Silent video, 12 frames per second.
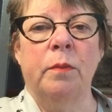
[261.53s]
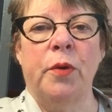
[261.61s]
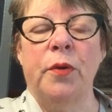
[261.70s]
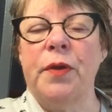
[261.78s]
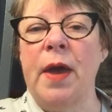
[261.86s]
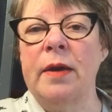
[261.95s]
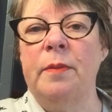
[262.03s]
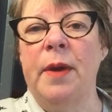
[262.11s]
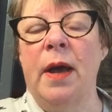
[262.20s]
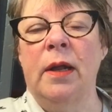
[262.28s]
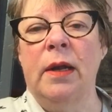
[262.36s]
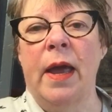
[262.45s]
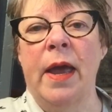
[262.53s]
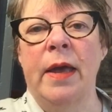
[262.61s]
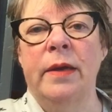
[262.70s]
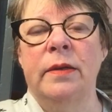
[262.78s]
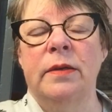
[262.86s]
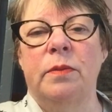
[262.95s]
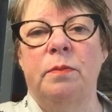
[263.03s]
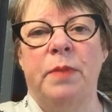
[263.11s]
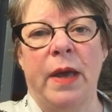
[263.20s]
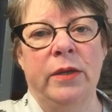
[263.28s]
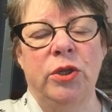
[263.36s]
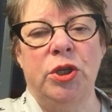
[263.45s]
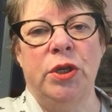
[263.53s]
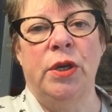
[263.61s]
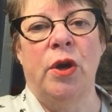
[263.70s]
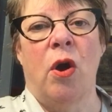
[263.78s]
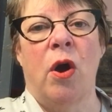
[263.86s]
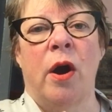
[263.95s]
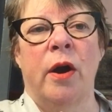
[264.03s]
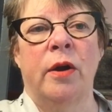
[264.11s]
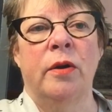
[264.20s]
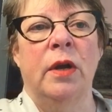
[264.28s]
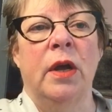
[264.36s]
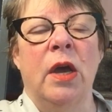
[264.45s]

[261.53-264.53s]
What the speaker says: both Annabelle and Benji are